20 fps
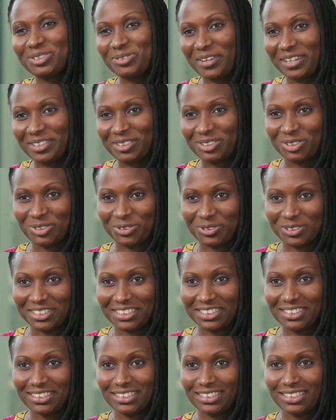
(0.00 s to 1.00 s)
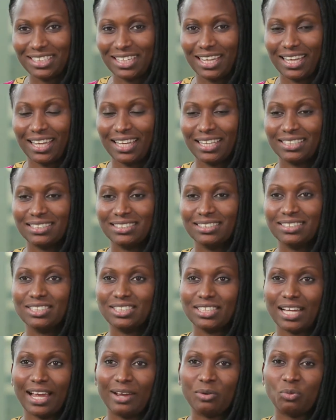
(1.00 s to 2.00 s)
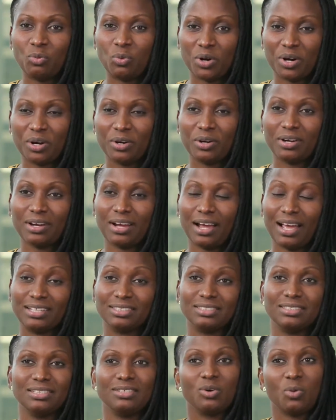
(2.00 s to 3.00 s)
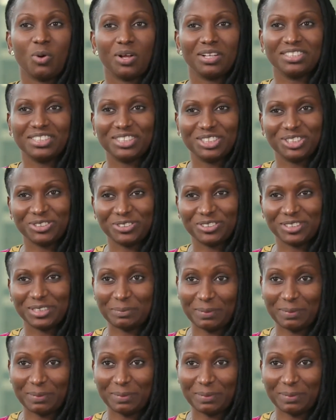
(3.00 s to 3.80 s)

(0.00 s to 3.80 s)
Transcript: is Surana George, and I work as a quality assurance